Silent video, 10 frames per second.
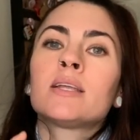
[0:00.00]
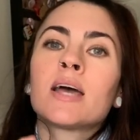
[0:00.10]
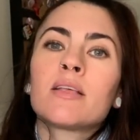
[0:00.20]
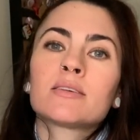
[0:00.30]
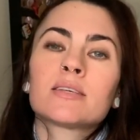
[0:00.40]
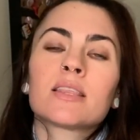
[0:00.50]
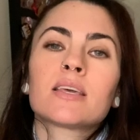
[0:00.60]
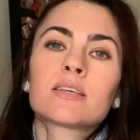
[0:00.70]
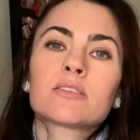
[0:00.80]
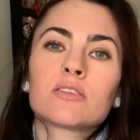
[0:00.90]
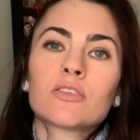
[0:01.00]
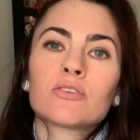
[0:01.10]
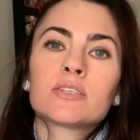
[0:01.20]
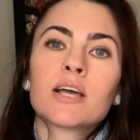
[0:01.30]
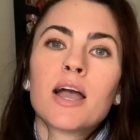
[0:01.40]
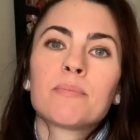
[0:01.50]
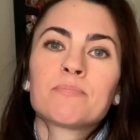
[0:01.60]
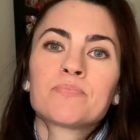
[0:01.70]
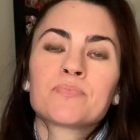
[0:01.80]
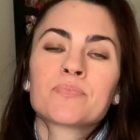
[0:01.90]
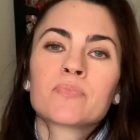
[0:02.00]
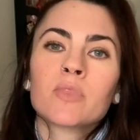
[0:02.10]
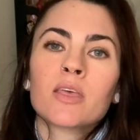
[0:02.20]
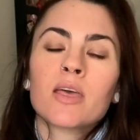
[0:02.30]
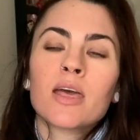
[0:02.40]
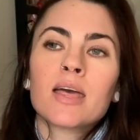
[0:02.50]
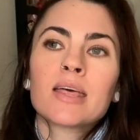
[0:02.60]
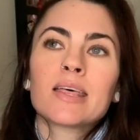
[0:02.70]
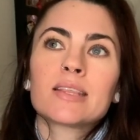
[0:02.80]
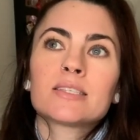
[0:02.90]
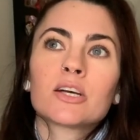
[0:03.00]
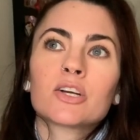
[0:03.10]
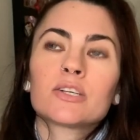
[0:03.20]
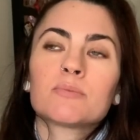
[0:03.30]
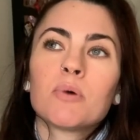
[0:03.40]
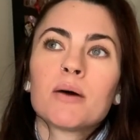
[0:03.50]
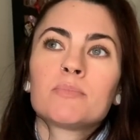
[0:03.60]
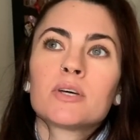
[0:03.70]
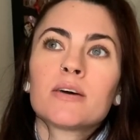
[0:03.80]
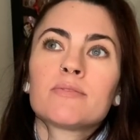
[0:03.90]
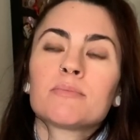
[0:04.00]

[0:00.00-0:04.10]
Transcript: and now this I think is the third time that sucker has popped off.